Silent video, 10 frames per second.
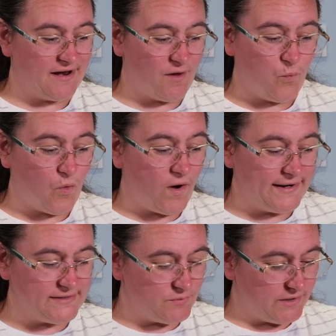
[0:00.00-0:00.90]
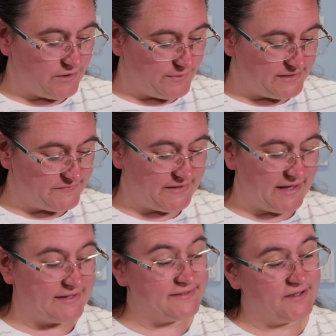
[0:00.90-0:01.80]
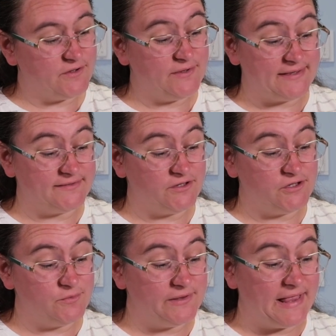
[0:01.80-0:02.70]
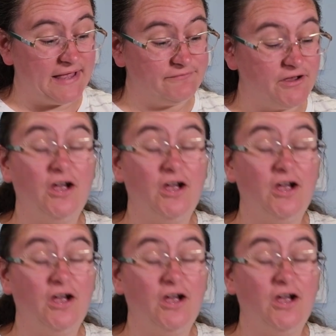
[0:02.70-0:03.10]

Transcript: Why do I always forget? So you will have,